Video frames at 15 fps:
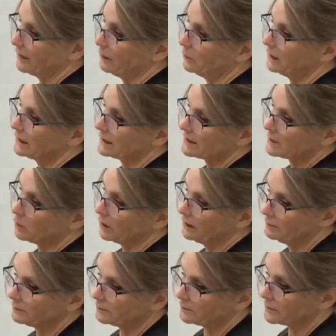thing with this one.
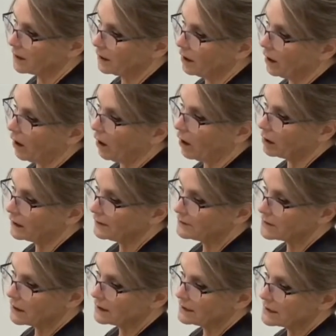All
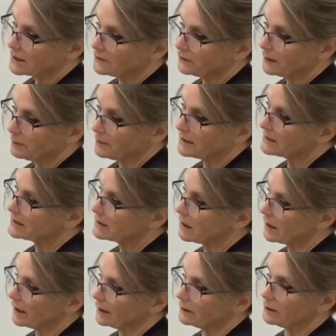I've done is flip the
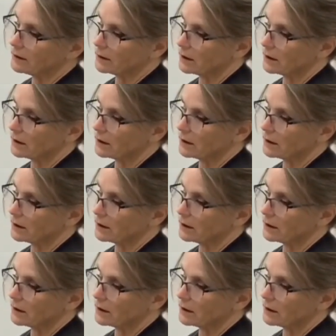side